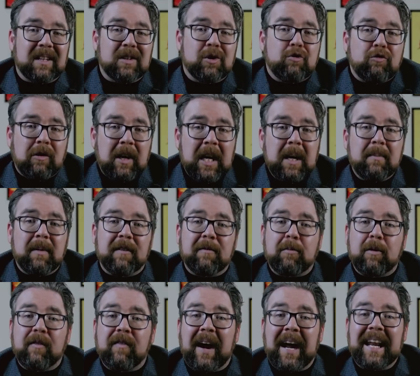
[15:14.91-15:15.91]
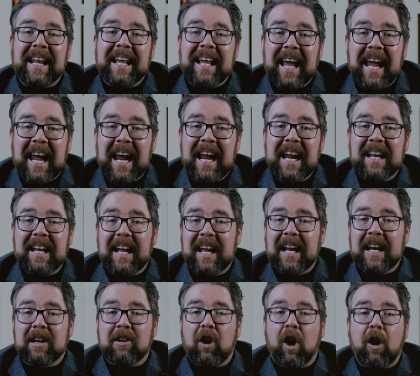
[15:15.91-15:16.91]
the dream of providing aid
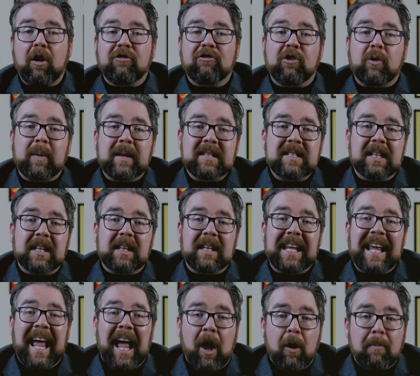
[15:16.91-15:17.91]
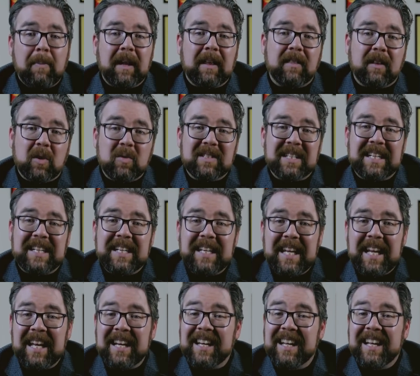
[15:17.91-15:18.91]
and altruistically helping those in
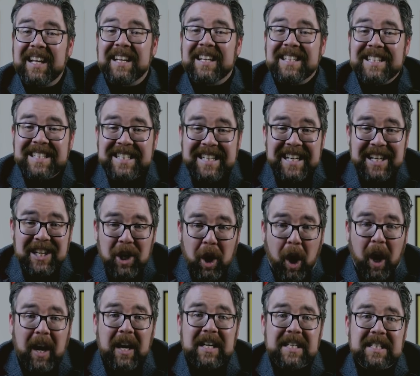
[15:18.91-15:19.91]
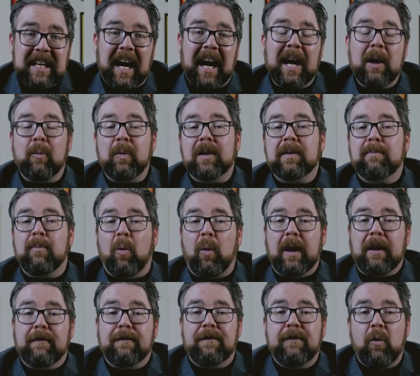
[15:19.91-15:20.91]
need did not die with
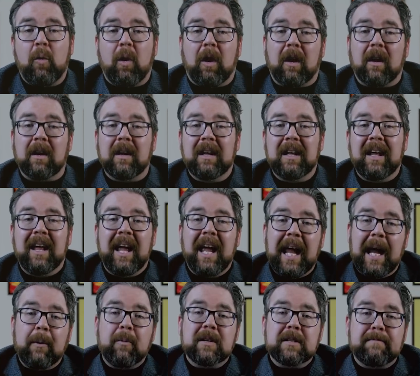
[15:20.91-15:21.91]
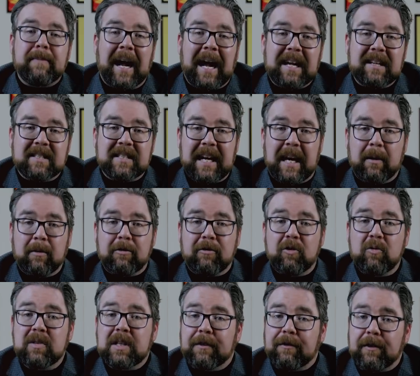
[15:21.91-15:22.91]
Point 4. It was passed down
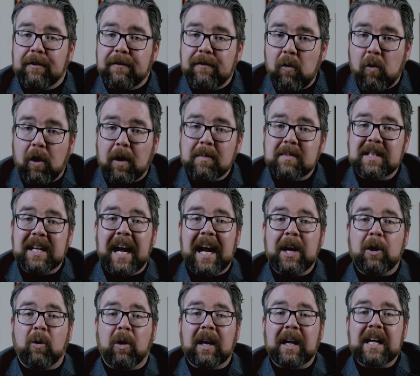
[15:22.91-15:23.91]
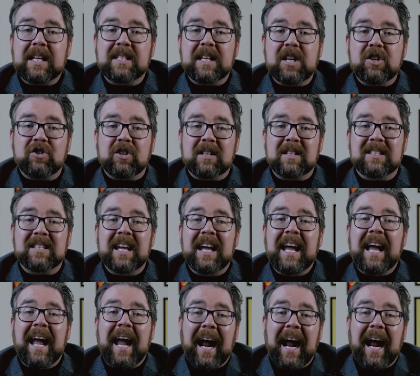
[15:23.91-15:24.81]
through different forms and organizations